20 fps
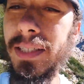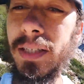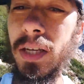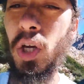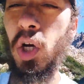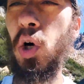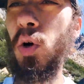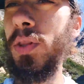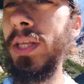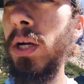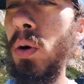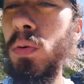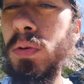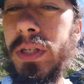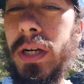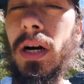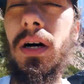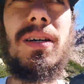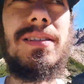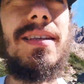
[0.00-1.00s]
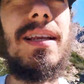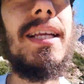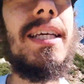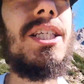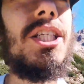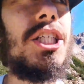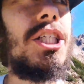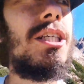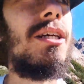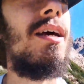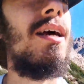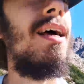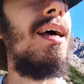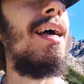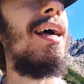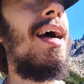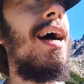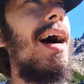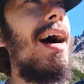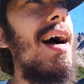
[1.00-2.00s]
on the old cartilage.
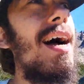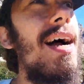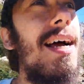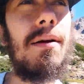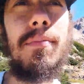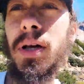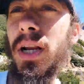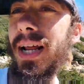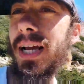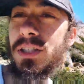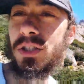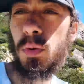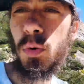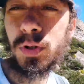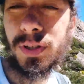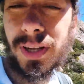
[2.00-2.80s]
And I'm going to head towards